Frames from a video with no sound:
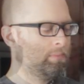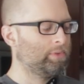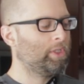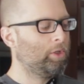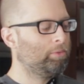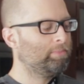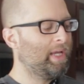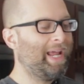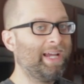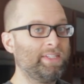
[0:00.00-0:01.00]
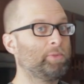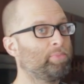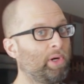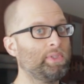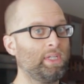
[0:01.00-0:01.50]
So it has its
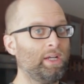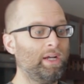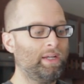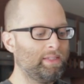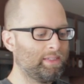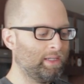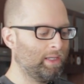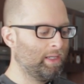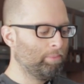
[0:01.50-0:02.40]
pros and cons,